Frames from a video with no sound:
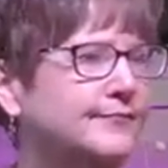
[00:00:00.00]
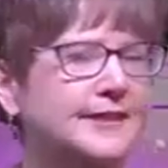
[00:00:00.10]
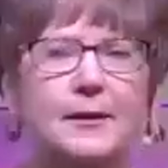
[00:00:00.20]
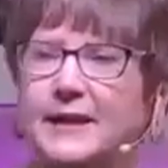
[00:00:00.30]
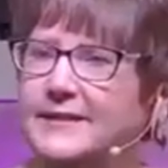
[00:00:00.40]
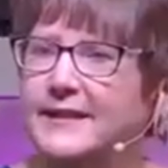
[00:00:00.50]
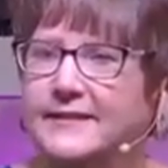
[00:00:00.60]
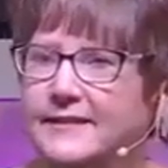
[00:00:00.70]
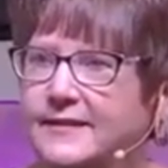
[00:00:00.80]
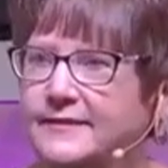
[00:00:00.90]
Does that make
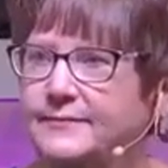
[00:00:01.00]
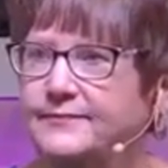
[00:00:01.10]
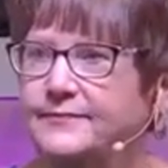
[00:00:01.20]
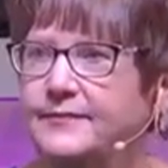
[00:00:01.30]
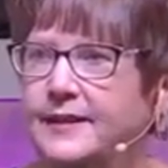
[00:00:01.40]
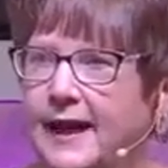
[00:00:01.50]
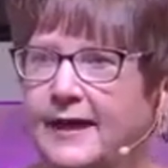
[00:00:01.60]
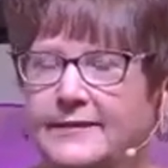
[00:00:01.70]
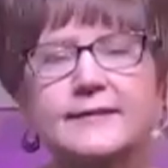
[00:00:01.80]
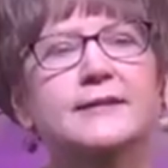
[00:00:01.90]
sense?
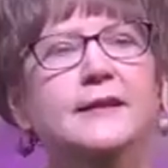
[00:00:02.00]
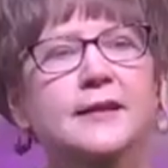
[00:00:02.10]
Yes.